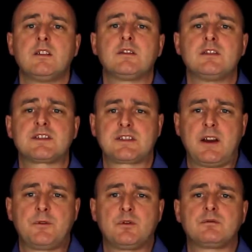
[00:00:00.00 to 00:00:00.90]
There are
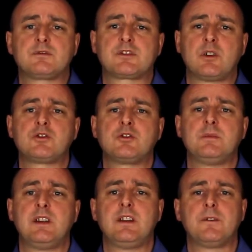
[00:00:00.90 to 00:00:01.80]
several social
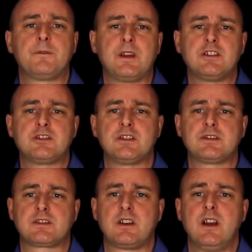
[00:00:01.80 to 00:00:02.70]
media
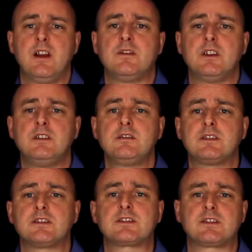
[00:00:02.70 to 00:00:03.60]
features that you
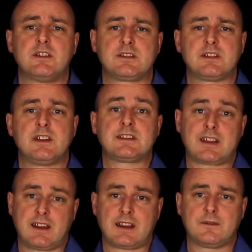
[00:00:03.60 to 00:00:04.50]
can certainly
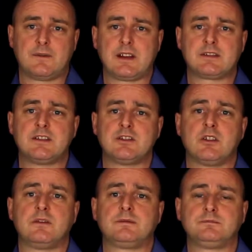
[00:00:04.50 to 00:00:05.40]
take advantage
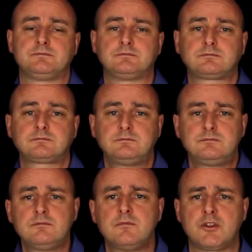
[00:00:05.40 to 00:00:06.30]
of.
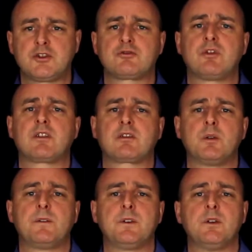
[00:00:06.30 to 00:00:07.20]
I'll just run
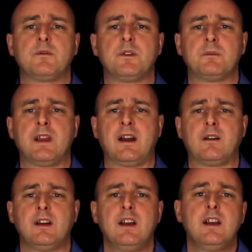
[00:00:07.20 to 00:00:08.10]
through a few of them
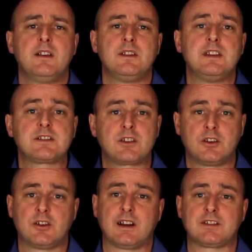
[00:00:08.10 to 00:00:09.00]
now. These
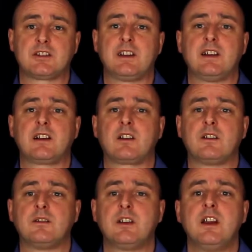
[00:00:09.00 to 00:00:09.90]
could actually
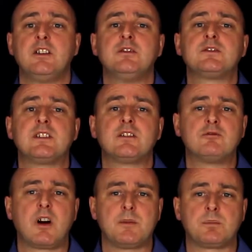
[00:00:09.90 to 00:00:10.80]
include using the
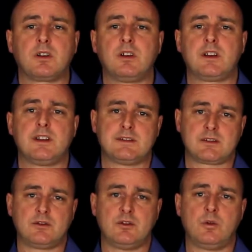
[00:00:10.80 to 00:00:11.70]
right plugins
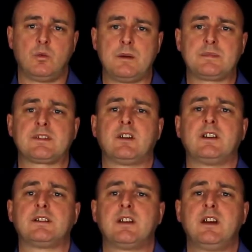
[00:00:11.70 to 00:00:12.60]
on your
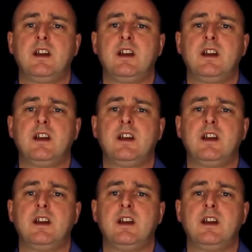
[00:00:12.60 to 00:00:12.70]
website.